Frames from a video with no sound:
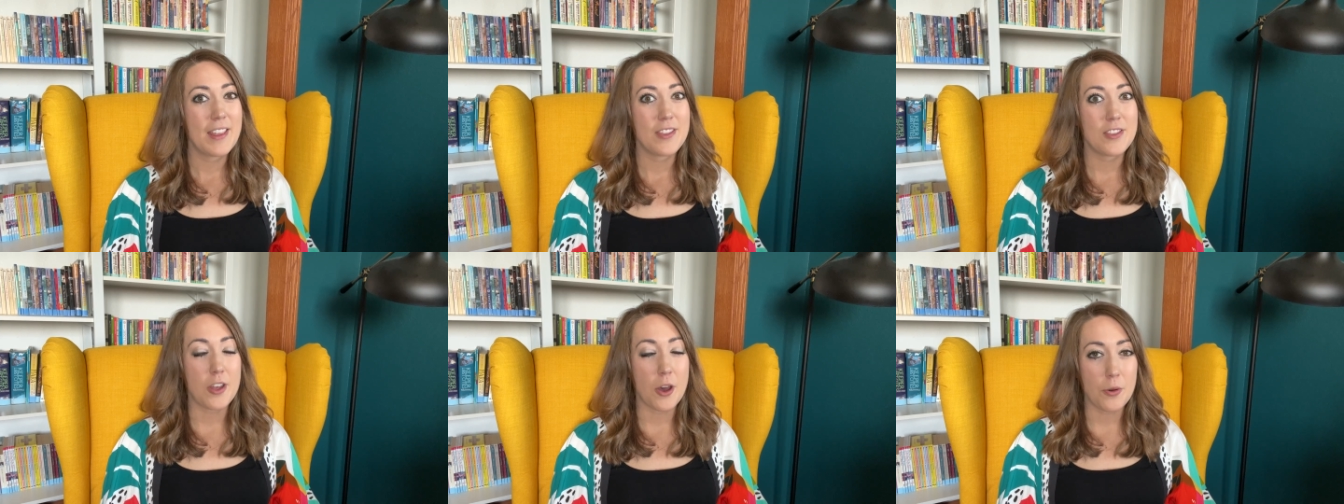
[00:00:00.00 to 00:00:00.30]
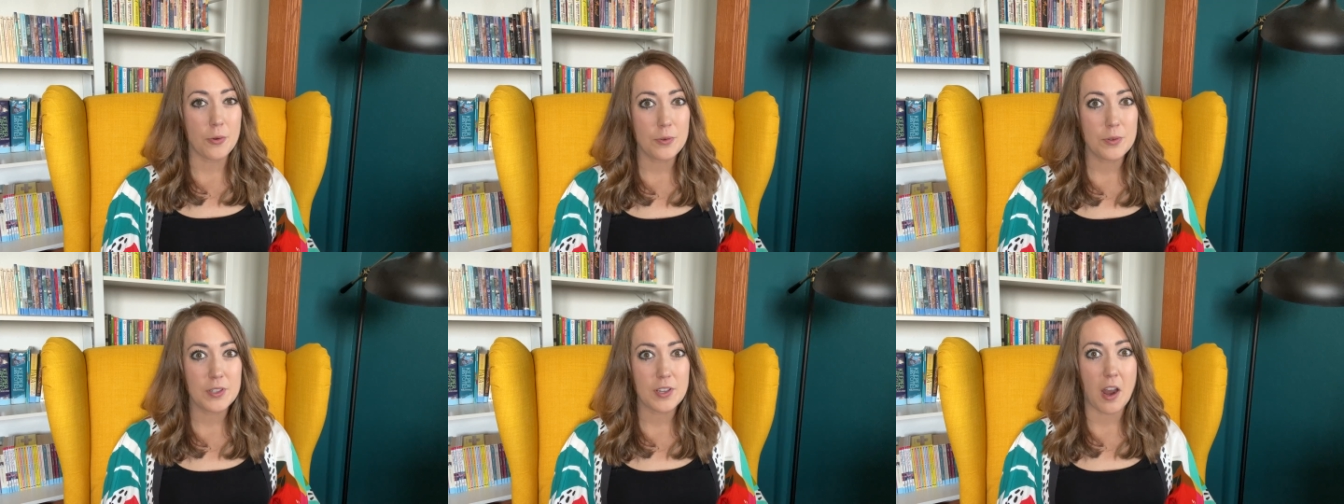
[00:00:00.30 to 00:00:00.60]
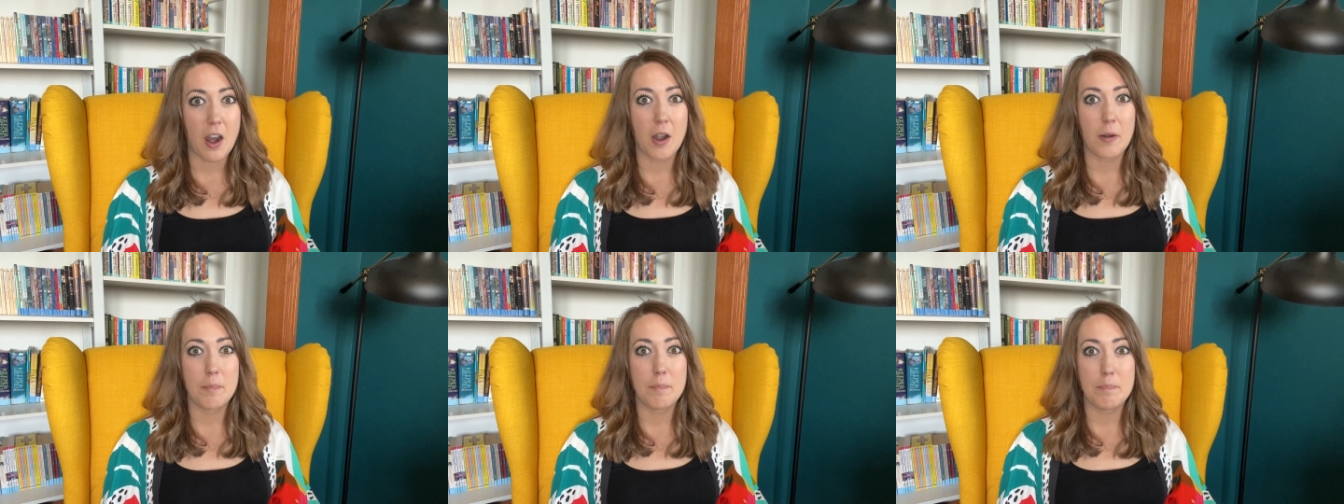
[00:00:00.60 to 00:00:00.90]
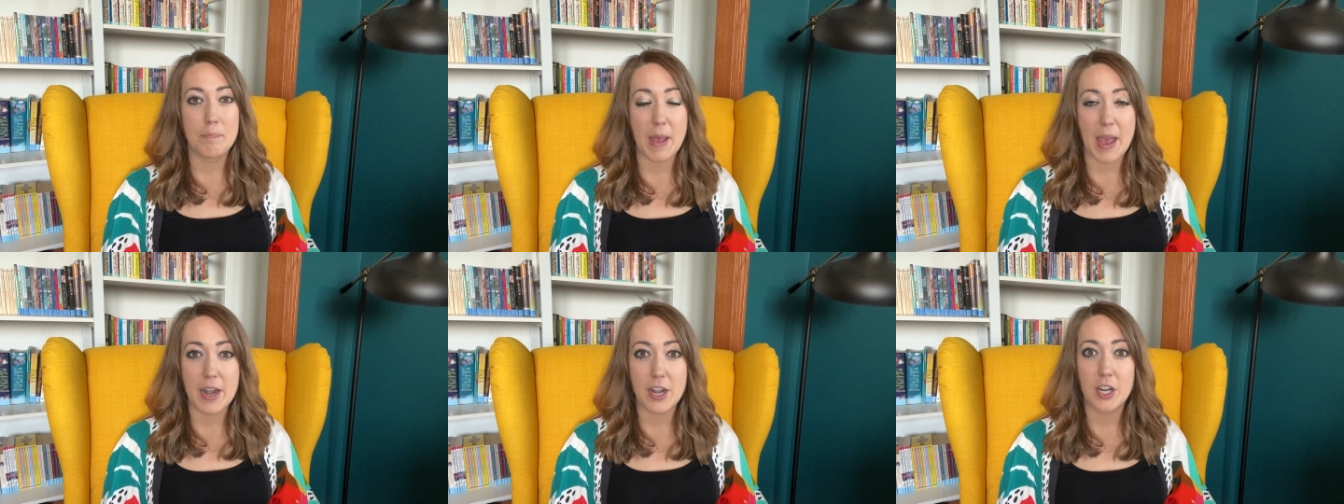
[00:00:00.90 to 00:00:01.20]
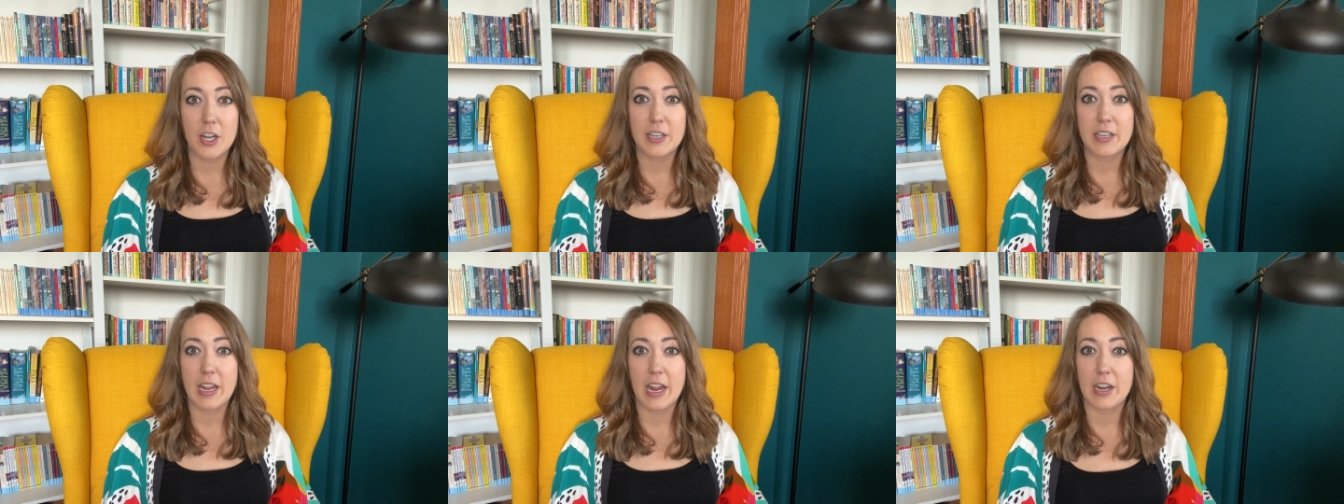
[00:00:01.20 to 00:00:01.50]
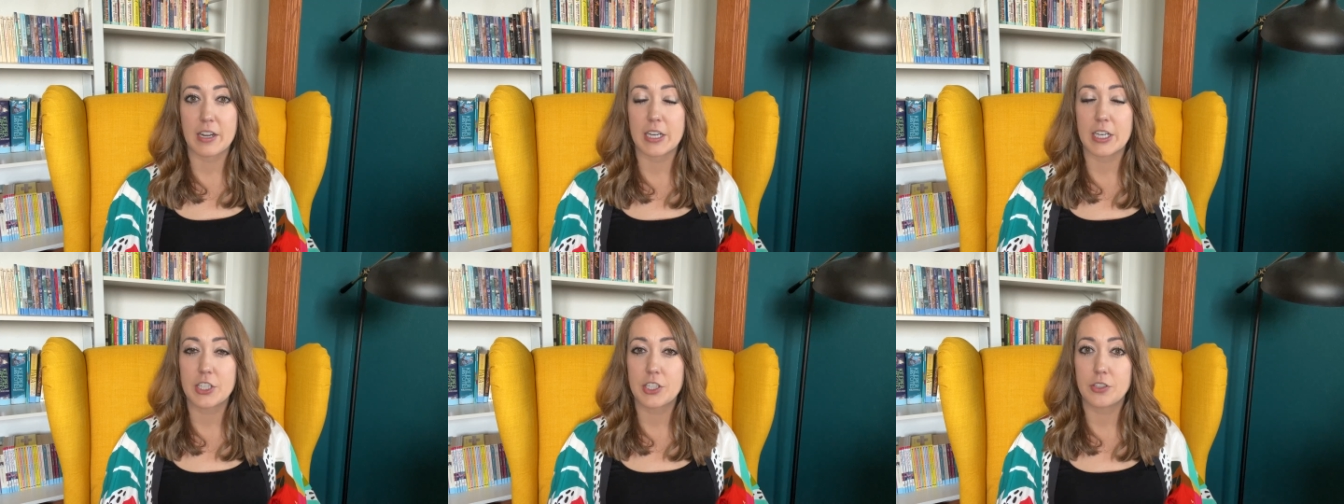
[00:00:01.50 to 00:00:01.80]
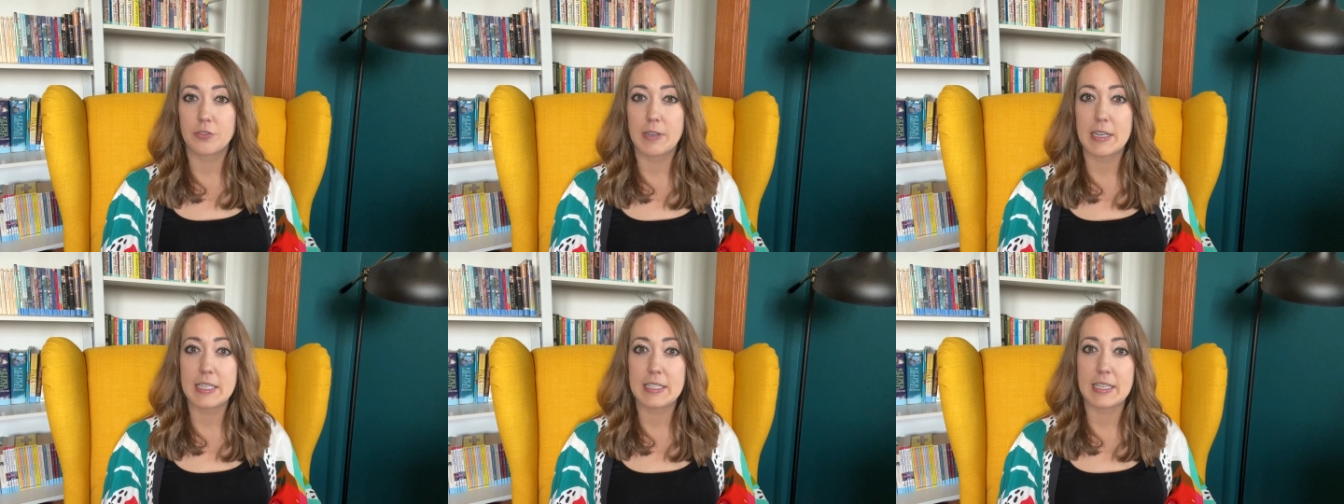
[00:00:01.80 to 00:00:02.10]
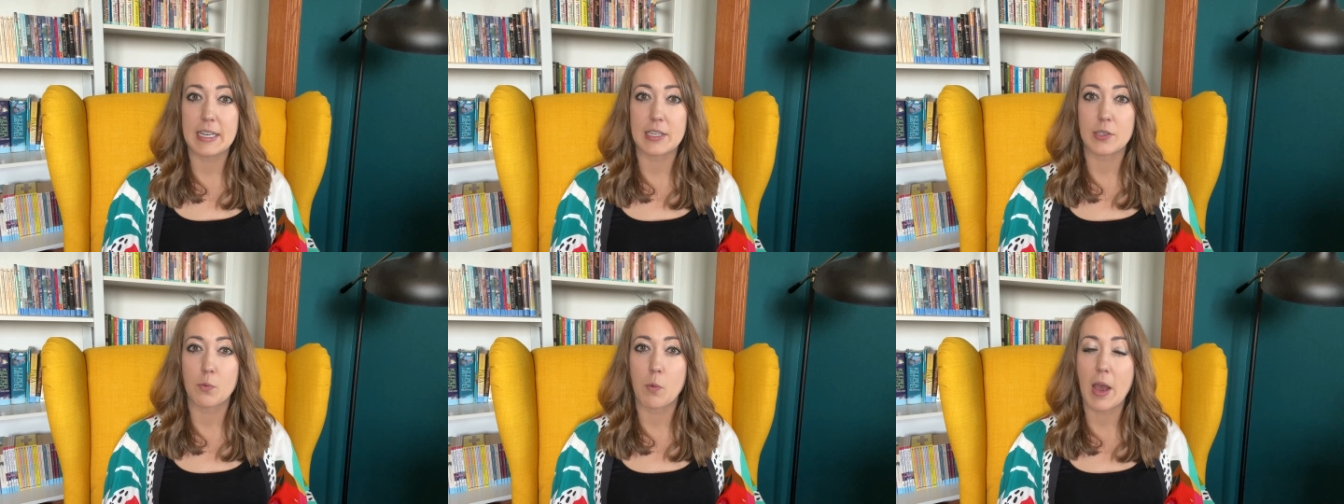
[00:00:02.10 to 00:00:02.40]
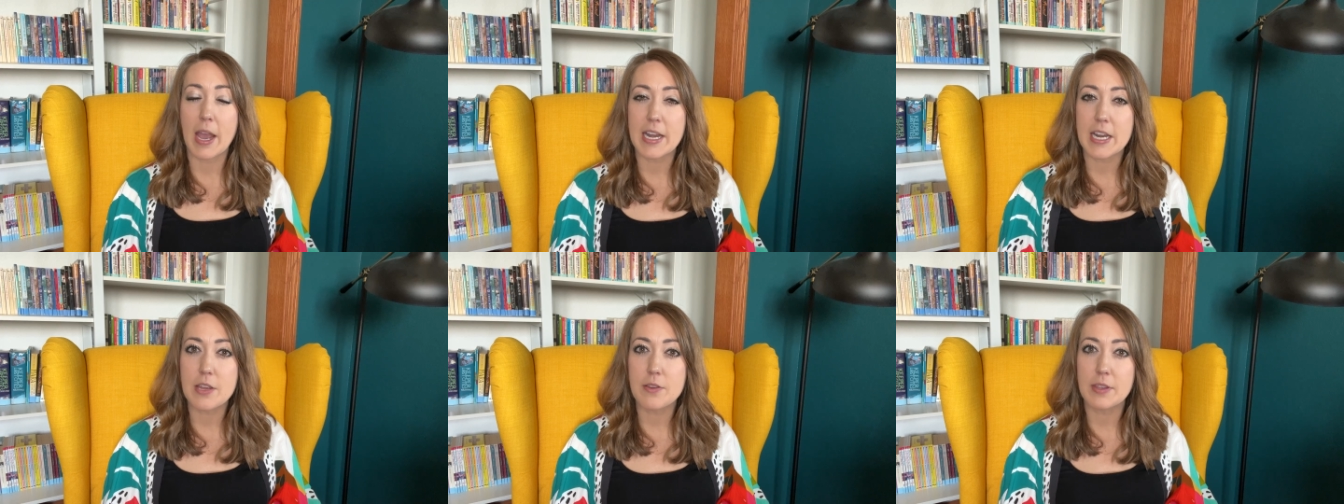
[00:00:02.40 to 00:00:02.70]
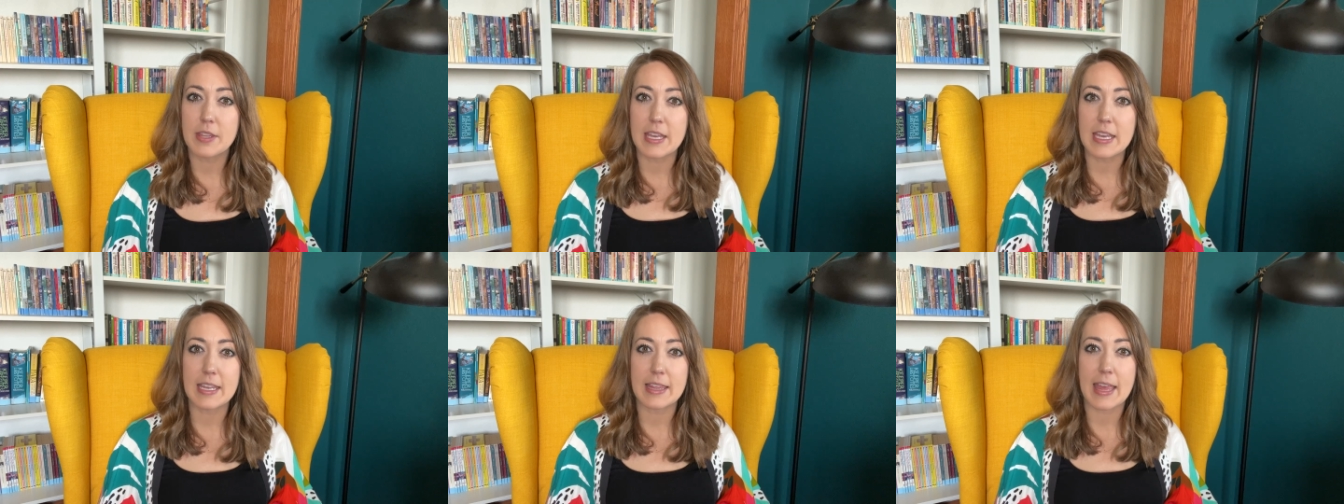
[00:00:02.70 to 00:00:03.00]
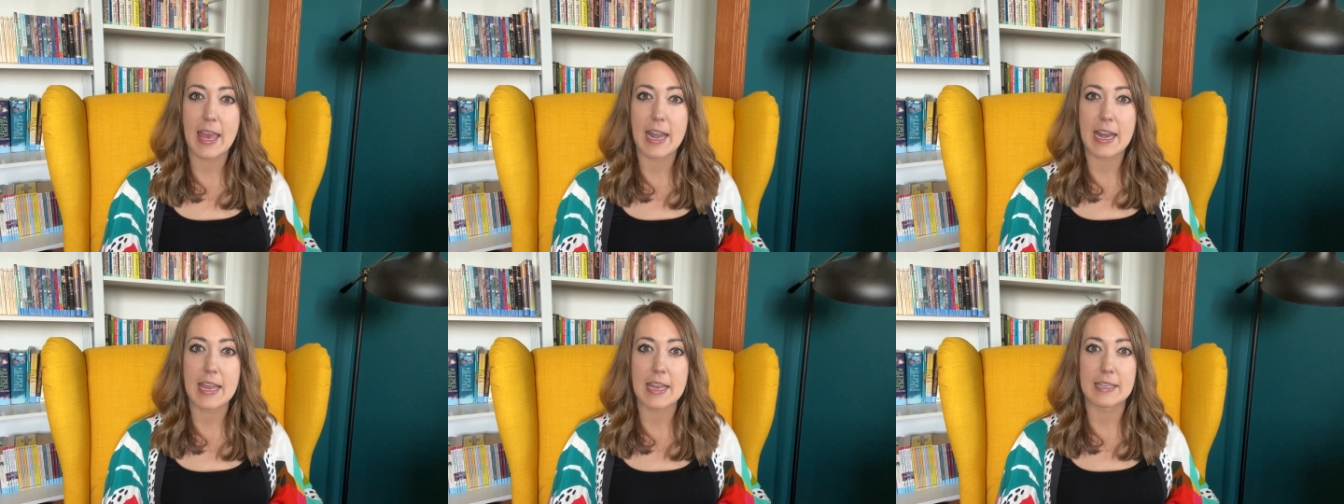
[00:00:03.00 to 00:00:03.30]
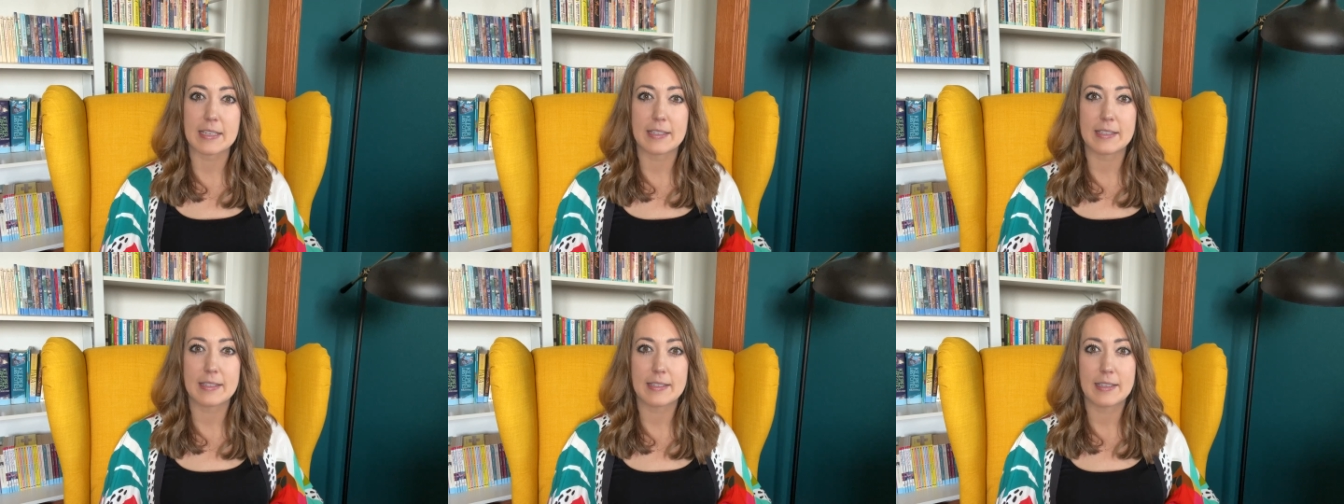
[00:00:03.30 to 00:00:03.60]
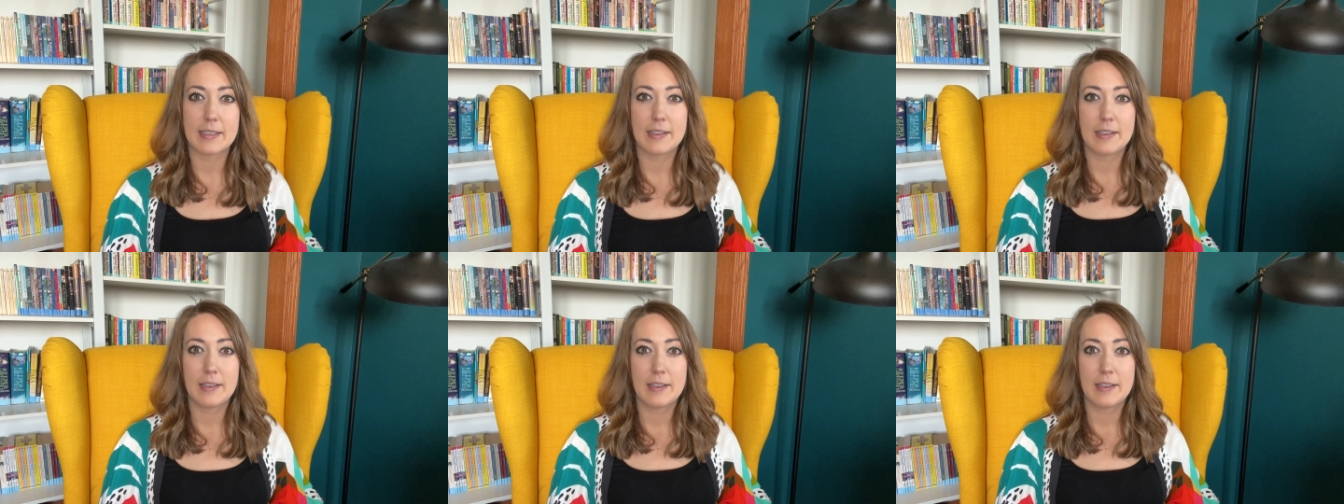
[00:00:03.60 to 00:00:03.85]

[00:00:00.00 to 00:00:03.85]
those are better characteristics. Why do you think that is?